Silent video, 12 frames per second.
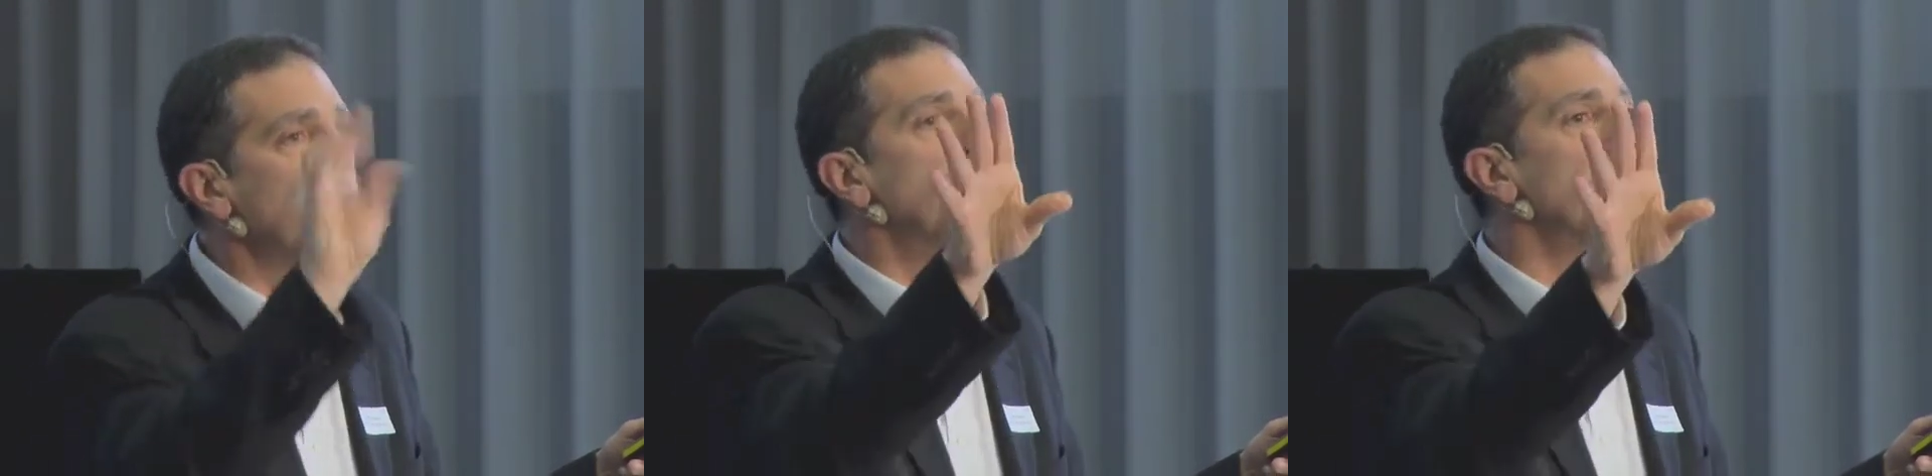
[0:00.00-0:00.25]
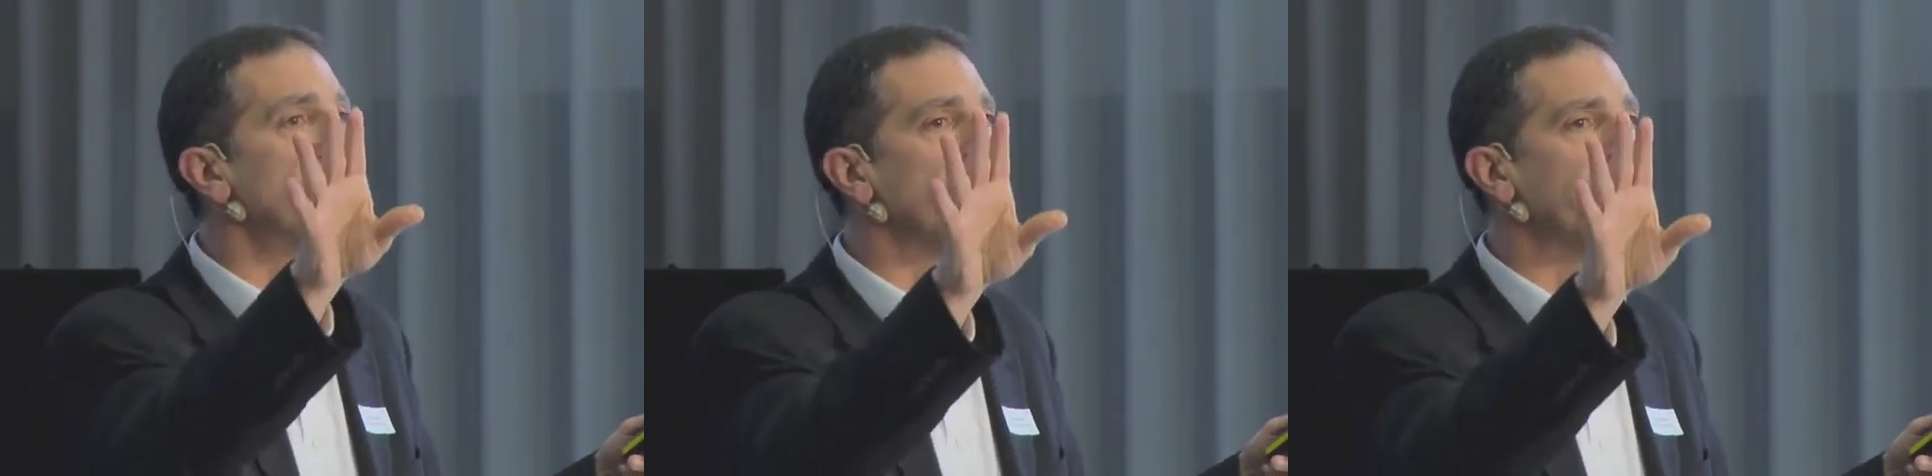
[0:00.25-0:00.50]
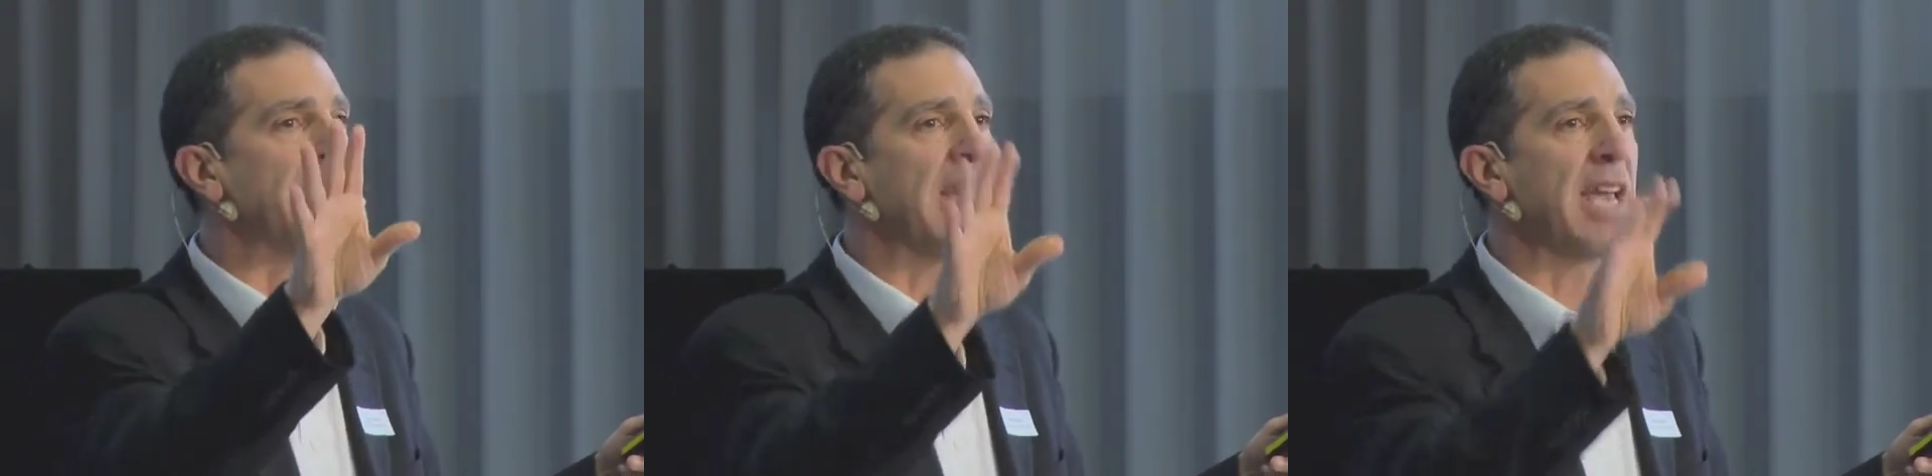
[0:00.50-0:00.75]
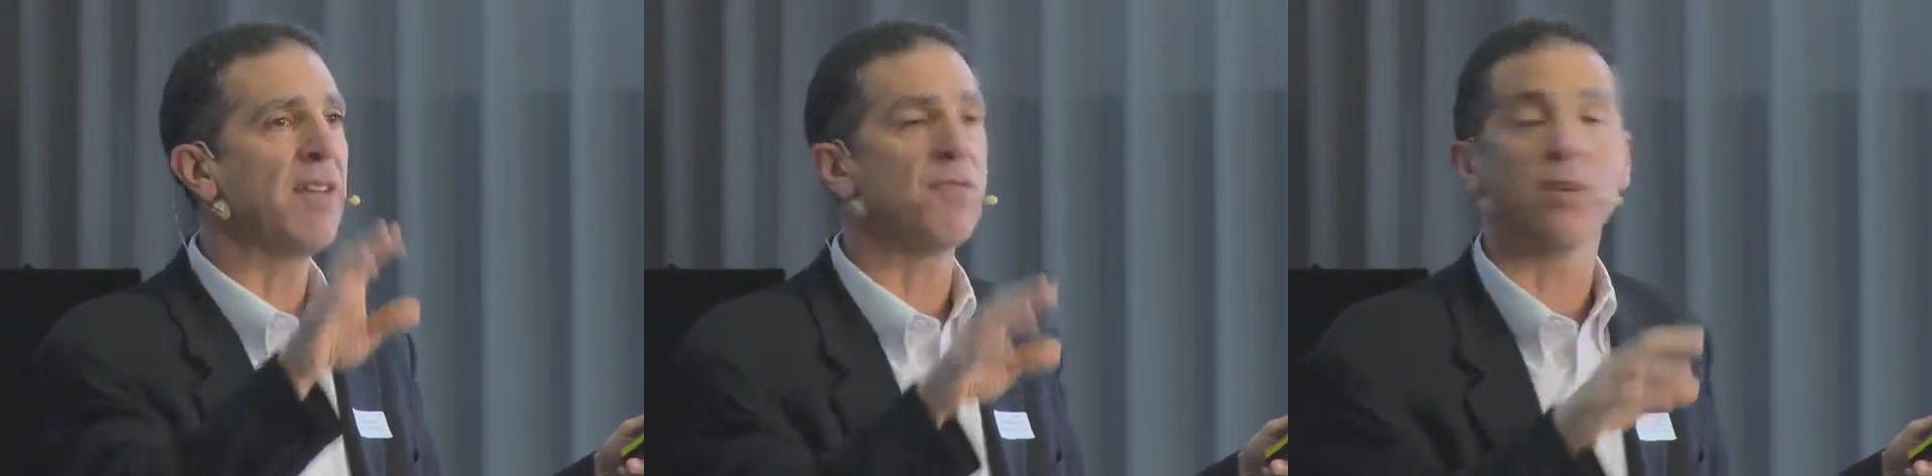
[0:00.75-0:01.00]
future
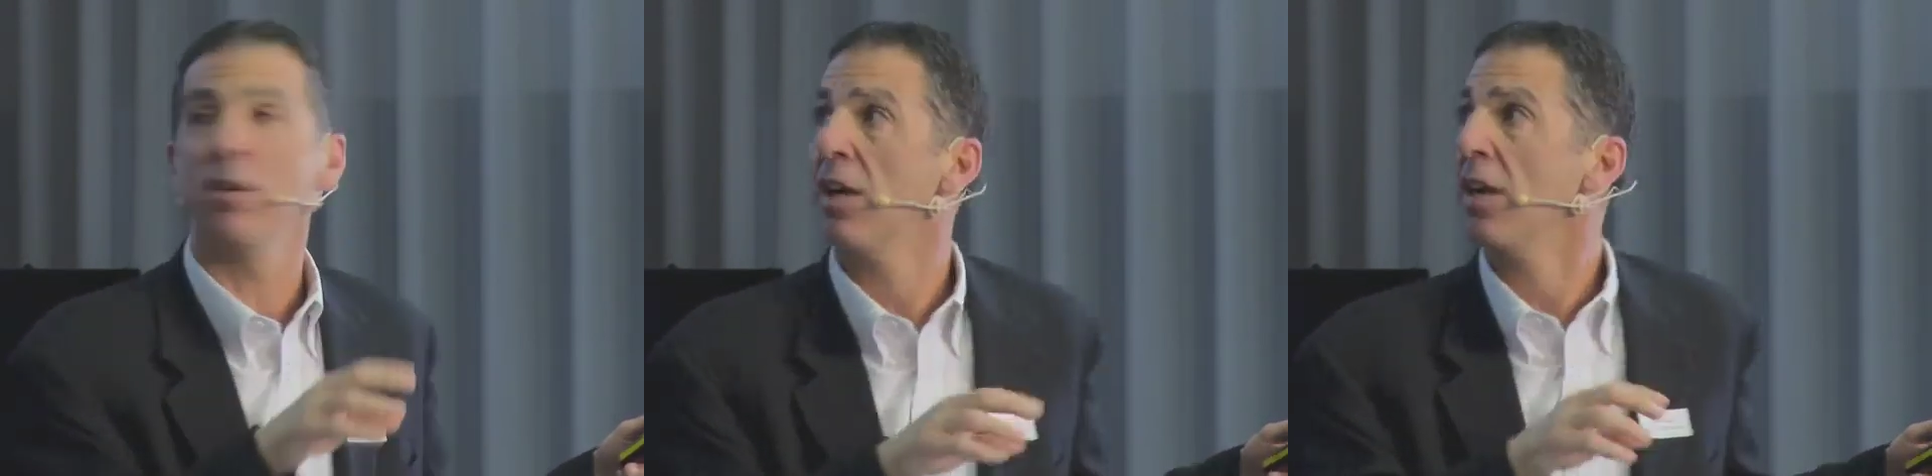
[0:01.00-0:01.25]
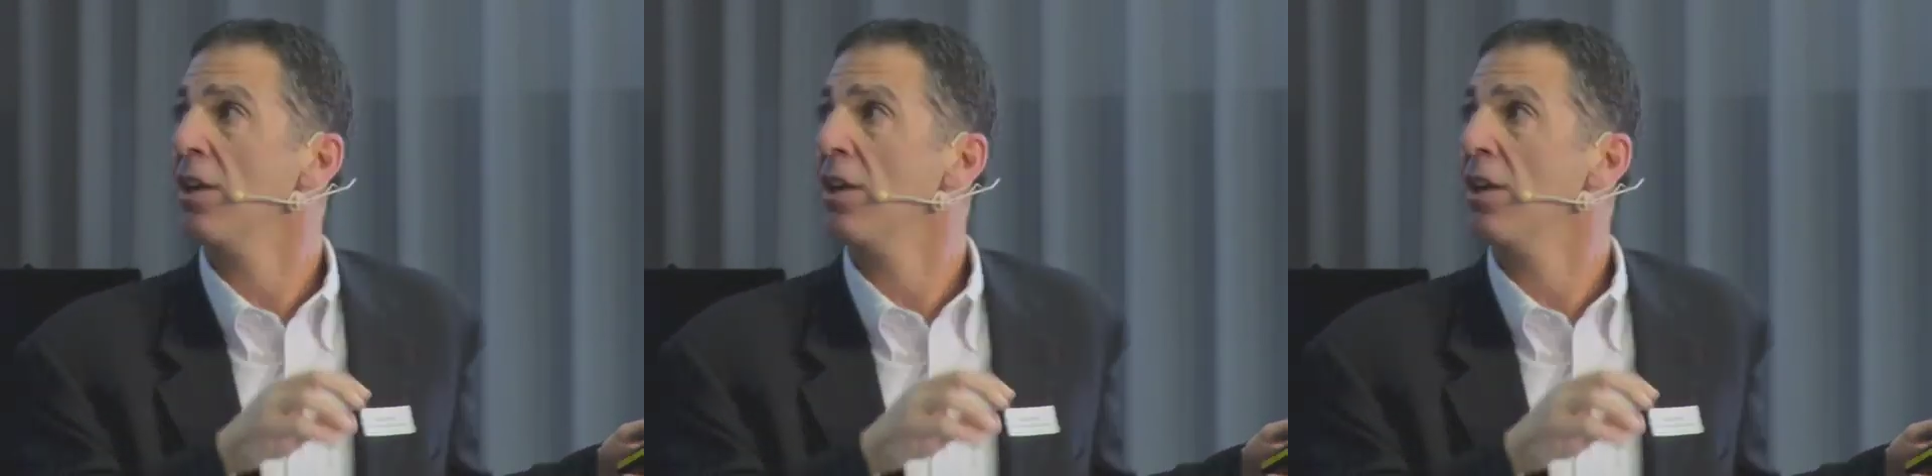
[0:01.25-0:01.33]
behavior,